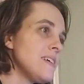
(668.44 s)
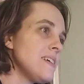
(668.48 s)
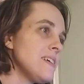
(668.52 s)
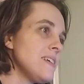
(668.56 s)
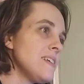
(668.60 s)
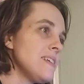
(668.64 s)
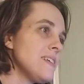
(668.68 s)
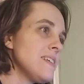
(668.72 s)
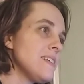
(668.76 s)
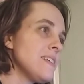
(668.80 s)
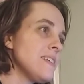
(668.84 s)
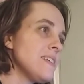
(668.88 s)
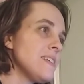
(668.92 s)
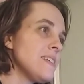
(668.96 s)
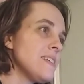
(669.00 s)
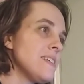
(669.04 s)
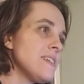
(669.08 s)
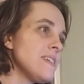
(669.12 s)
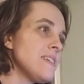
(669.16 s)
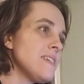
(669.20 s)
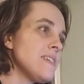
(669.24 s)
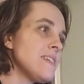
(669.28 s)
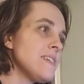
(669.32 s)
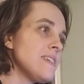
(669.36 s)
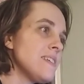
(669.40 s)
It
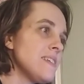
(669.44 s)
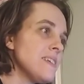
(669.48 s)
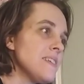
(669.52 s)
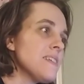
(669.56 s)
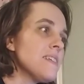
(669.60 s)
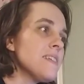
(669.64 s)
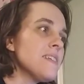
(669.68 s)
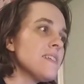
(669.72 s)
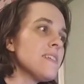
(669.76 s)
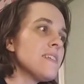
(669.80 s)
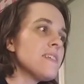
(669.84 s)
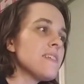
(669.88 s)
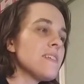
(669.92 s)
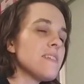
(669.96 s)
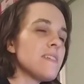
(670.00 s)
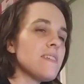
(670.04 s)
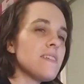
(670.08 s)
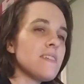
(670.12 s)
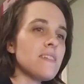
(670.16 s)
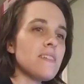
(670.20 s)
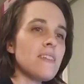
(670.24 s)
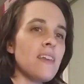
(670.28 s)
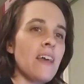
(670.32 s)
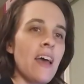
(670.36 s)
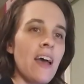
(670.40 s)
didn't
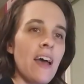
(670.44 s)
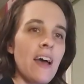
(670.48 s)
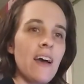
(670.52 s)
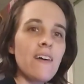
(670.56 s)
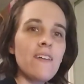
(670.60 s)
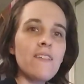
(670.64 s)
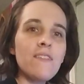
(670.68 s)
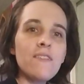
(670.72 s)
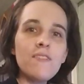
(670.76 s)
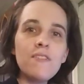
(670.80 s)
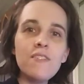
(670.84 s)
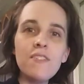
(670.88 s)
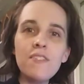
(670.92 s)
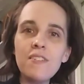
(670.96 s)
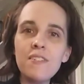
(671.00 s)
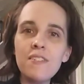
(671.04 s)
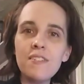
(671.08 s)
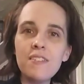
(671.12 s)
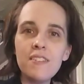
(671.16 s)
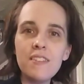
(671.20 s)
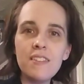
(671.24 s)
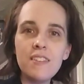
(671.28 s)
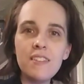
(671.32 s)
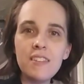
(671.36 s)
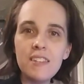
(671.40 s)
have
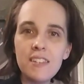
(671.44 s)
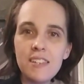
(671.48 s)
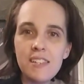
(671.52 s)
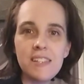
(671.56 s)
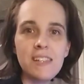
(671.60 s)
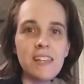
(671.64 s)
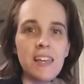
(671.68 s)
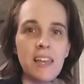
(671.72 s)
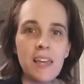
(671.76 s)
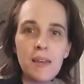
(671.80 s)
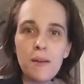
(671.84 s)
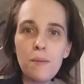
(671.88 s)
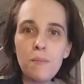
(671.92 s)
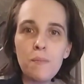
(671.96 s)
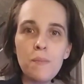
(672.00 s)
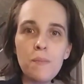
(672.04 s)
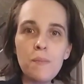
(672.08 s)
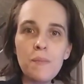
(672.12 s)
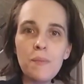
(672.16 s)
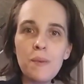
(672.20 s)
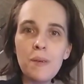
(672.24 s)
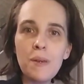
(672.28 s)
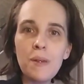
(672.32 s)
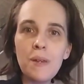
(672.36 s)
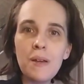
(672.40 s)
the
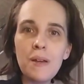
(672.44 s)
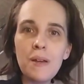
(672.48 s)
same